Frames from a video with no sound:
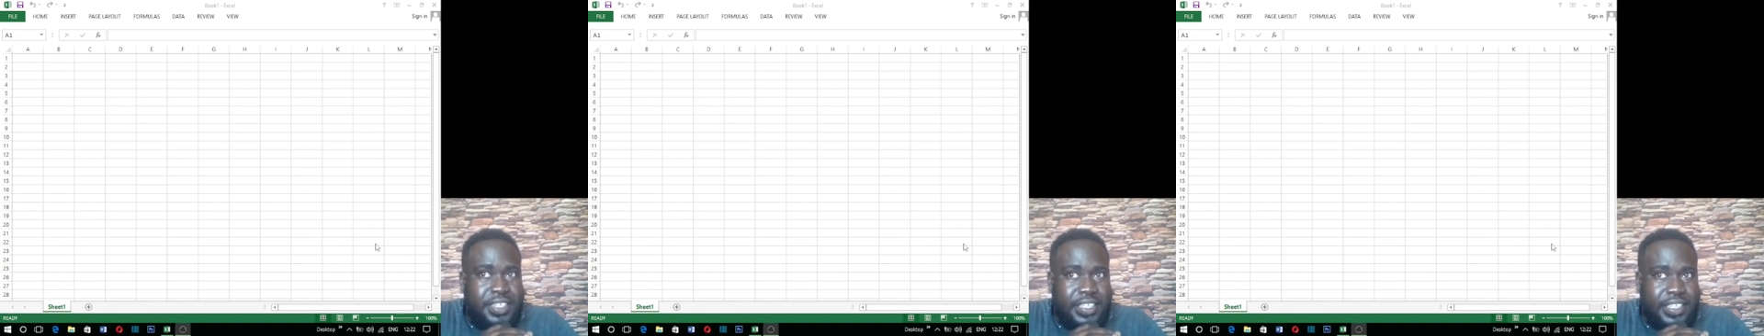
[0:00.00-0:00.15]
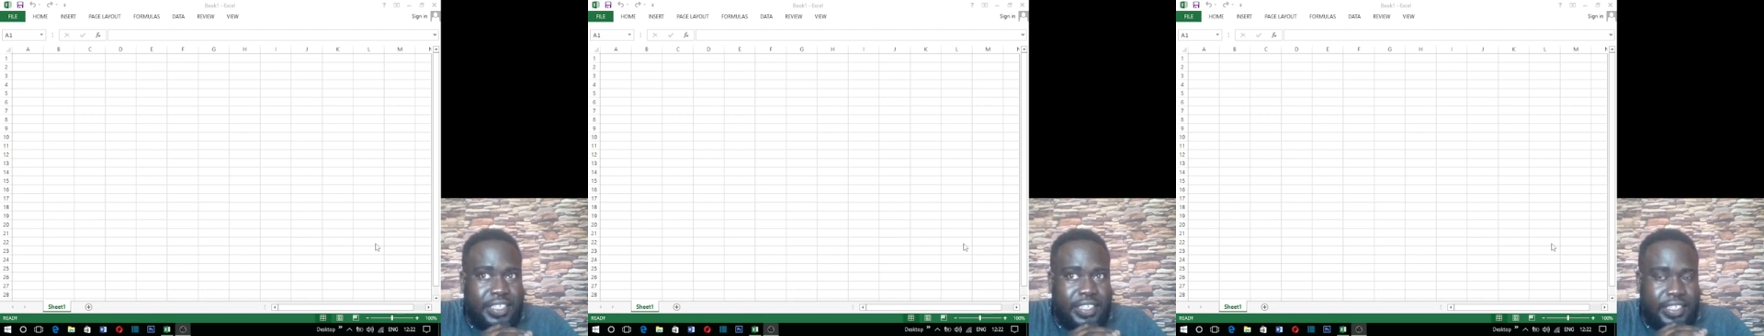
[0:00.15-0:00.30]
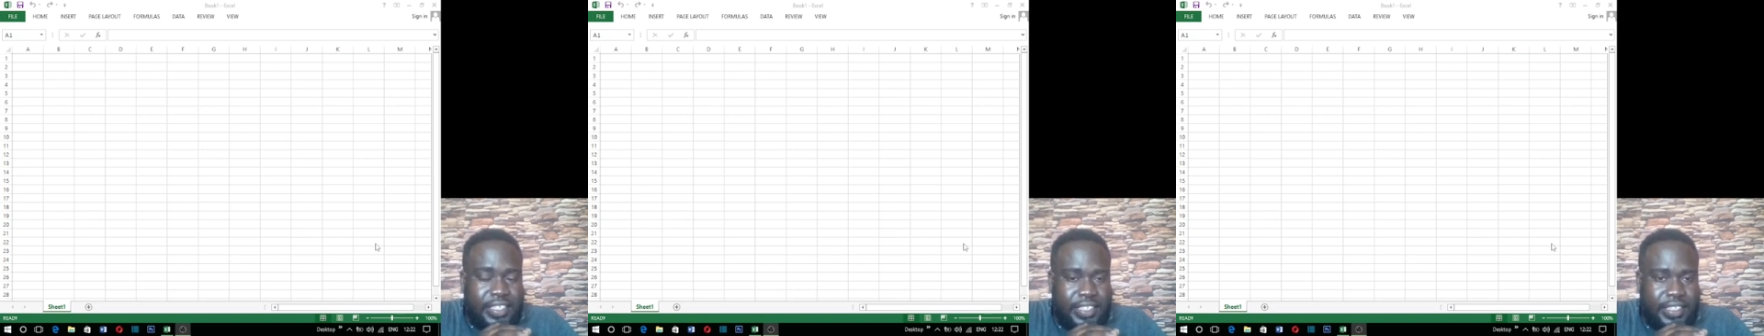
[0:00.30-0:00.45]

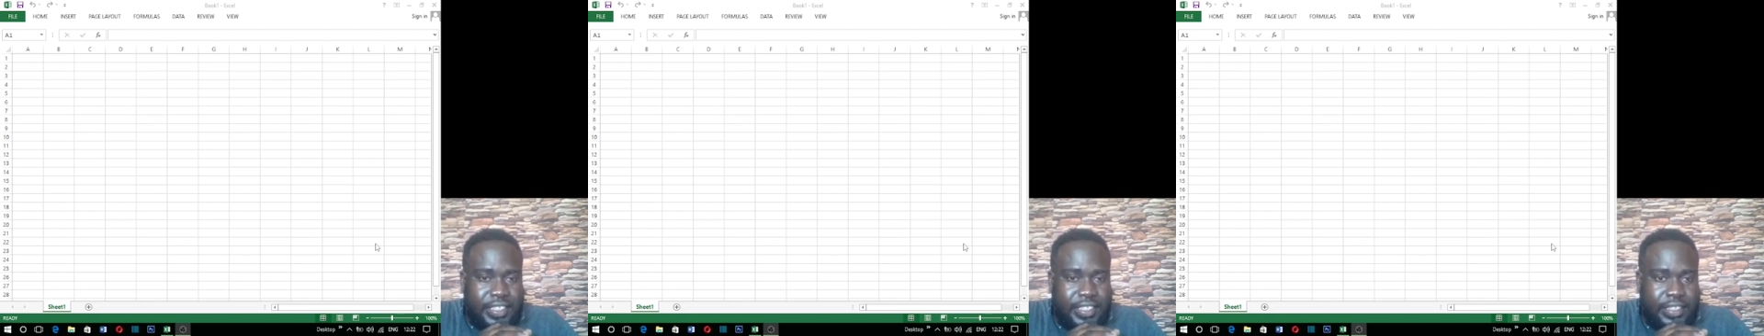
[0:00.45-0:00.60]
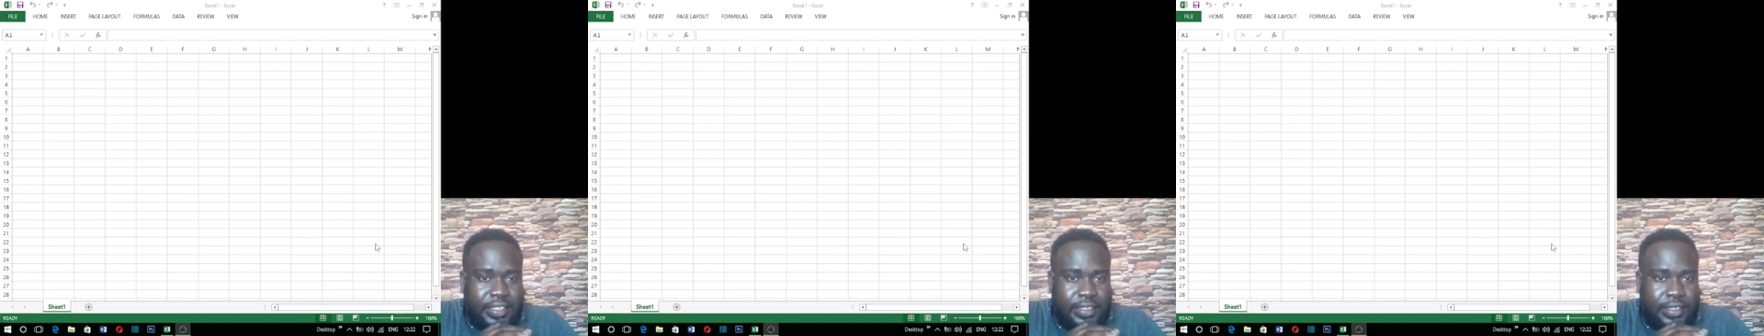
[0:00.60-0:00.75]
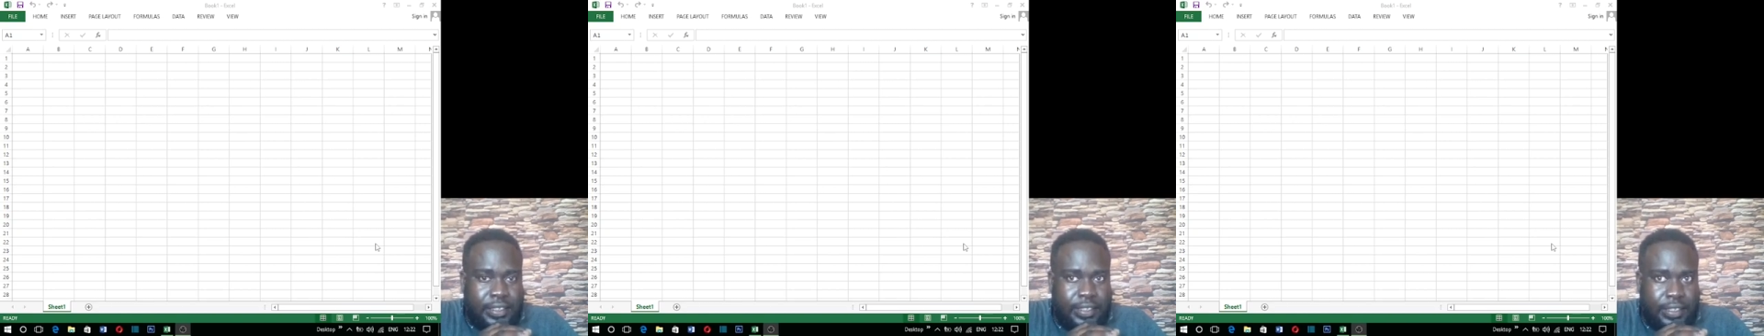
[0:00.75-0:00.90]

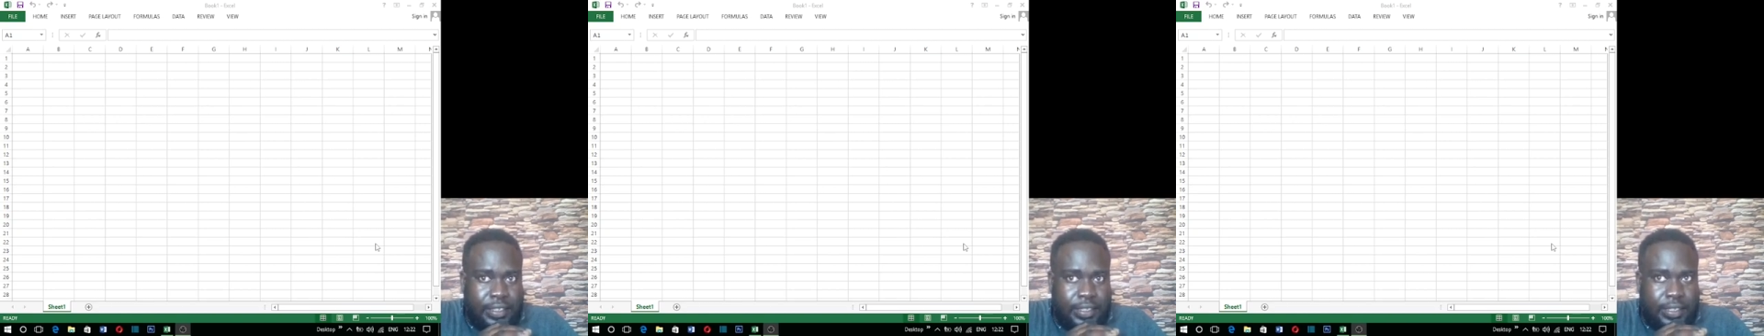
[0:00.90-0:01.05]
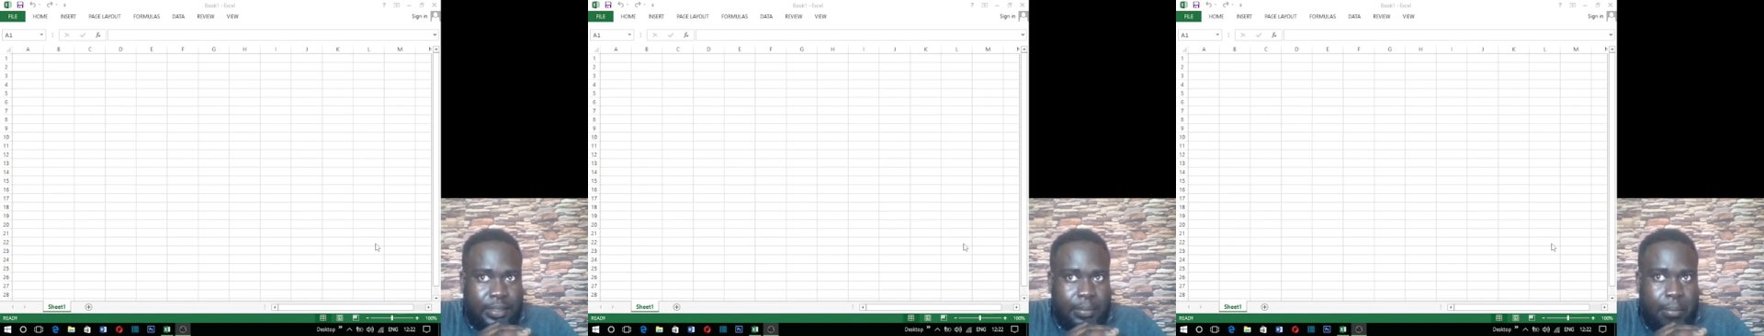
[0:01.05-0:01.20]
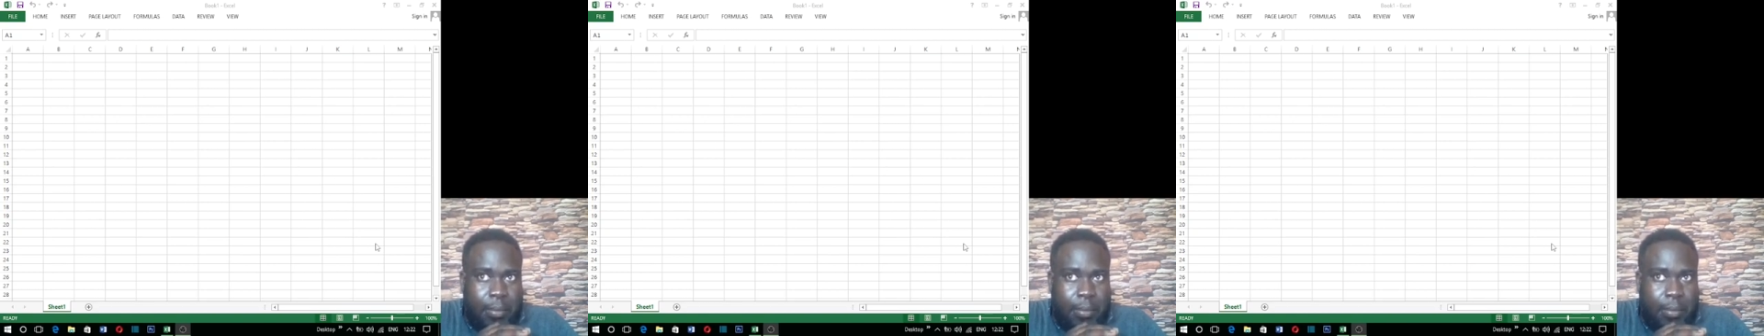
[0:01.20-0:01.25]
the